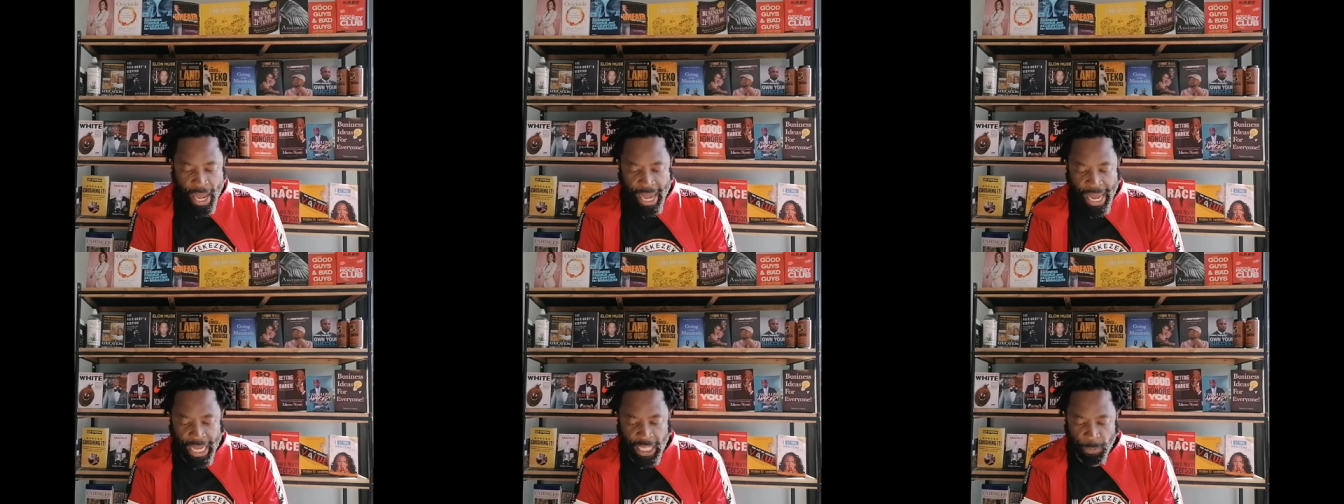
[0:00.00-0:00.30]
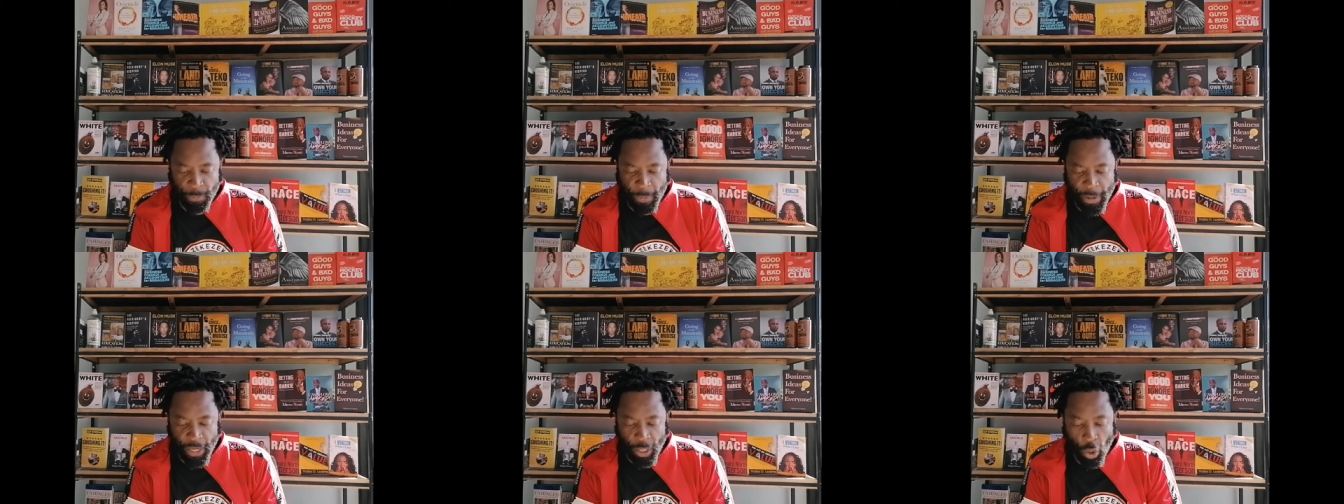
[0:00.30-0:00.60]

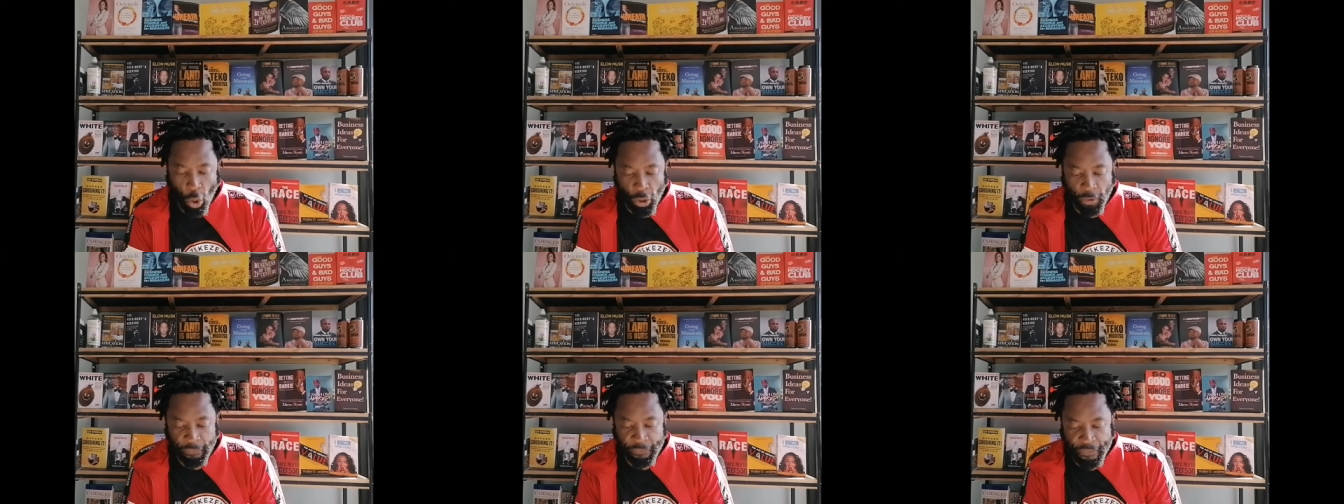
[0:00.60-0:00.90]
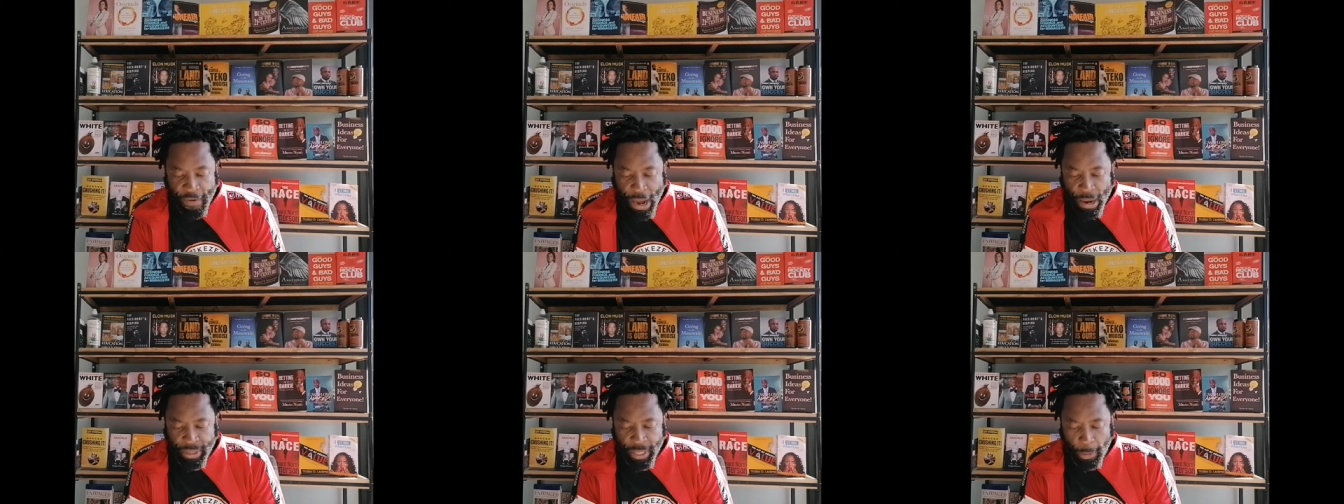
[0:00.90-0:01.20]
has been
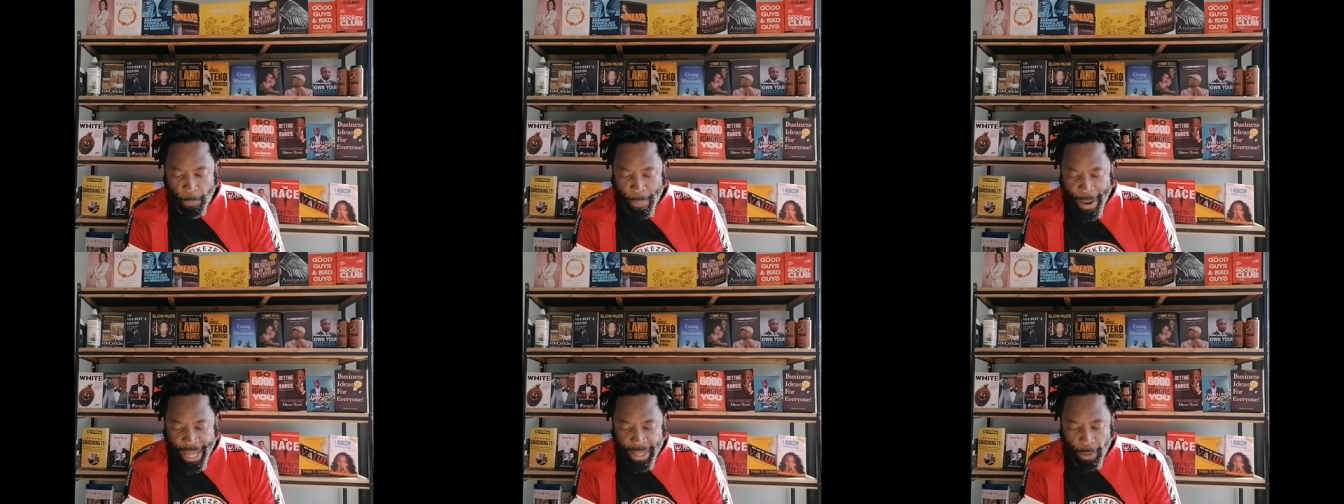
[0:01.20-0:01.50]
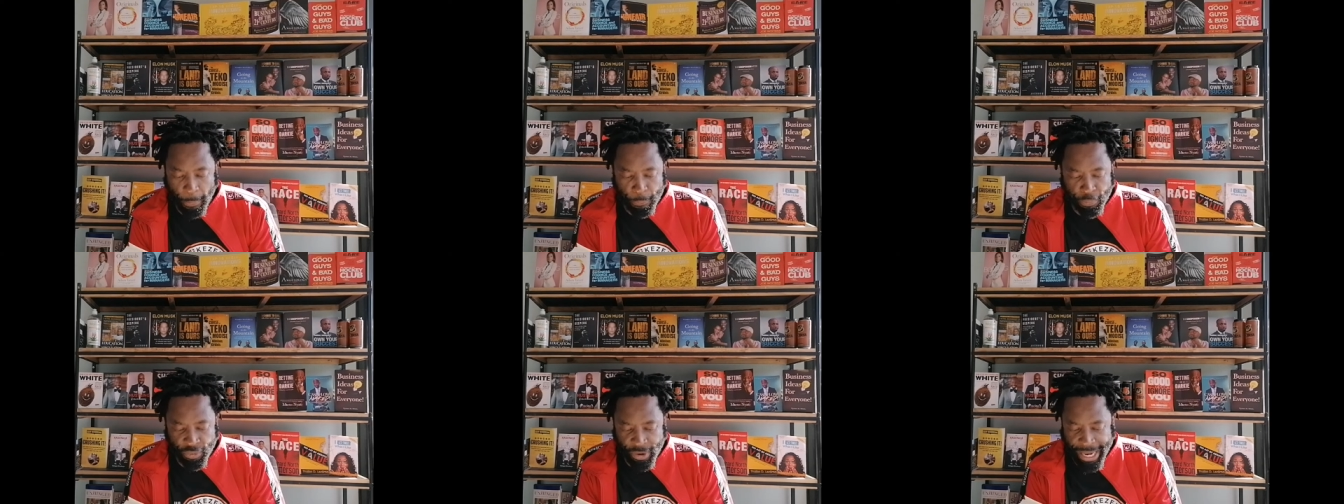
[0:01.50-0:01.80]
confounded by
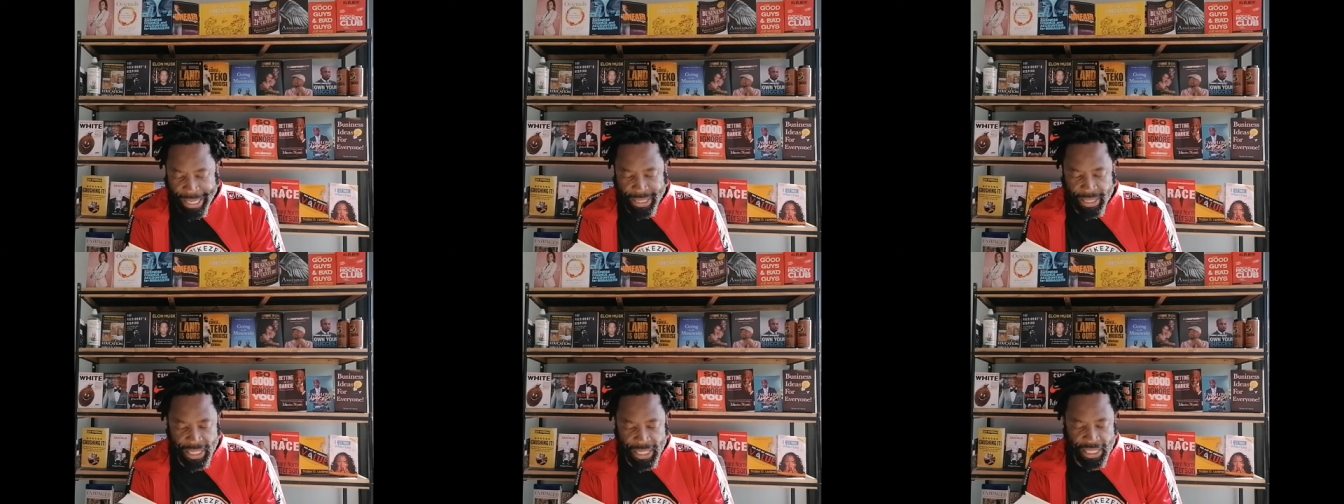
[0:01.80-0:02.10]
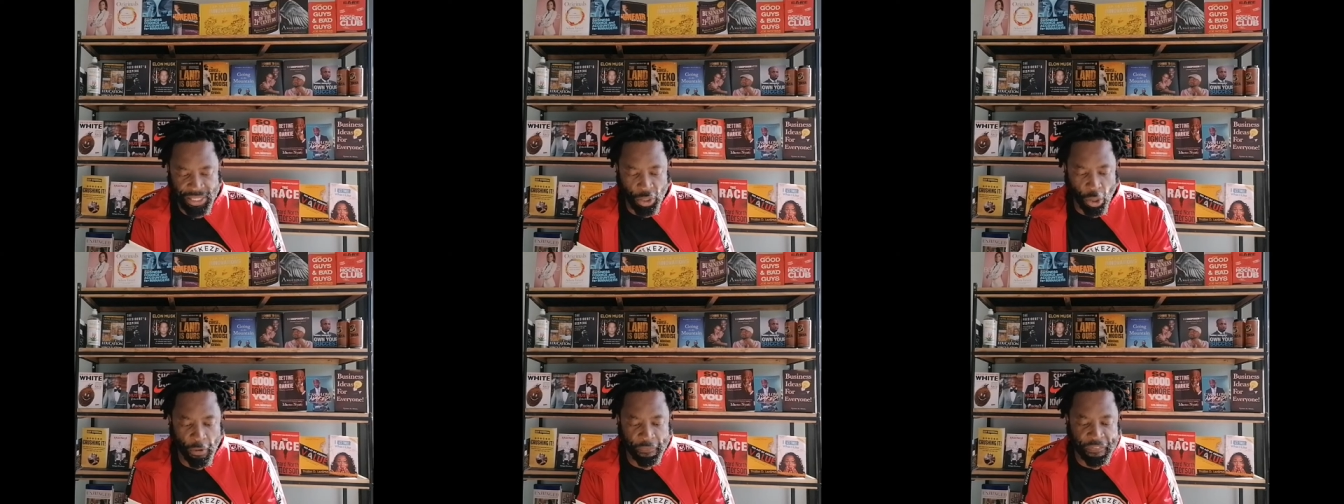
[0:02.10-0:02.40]
the
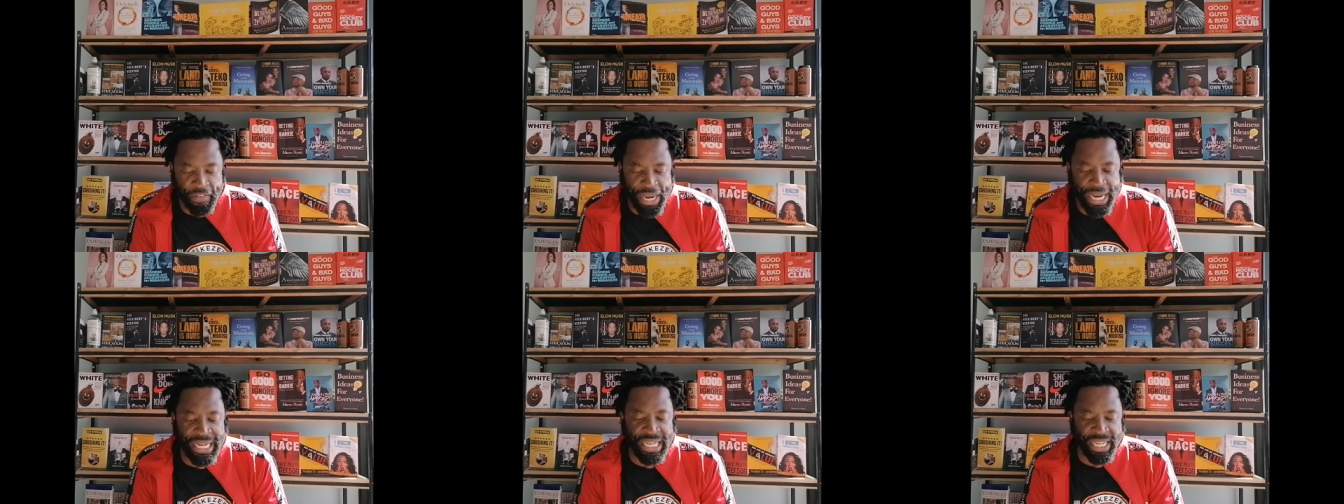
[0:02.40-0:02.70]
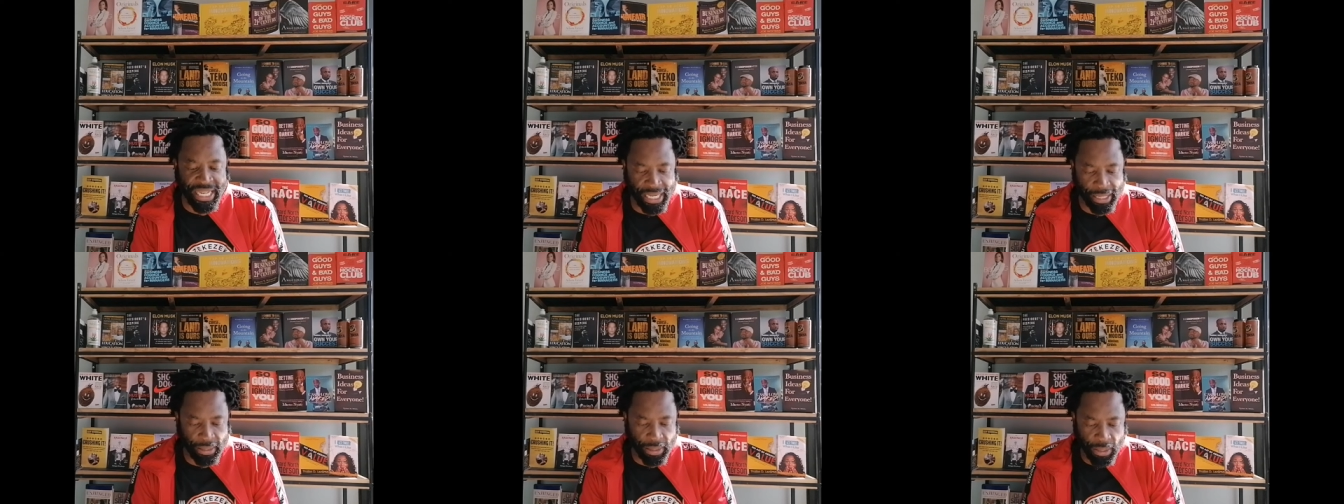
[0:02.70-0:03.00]
practice of
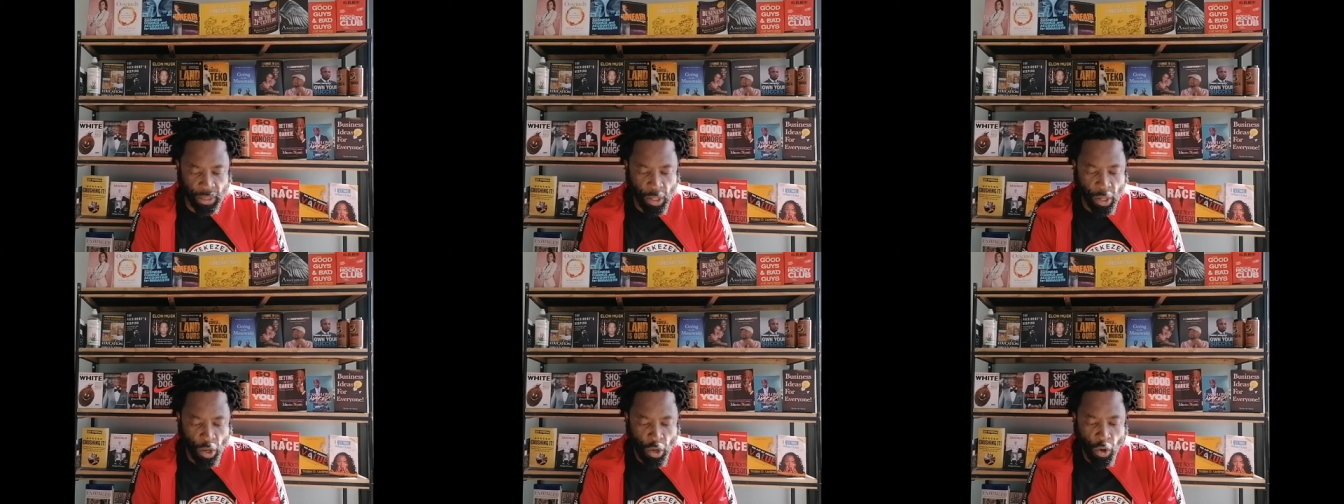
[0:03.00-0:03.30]
Indians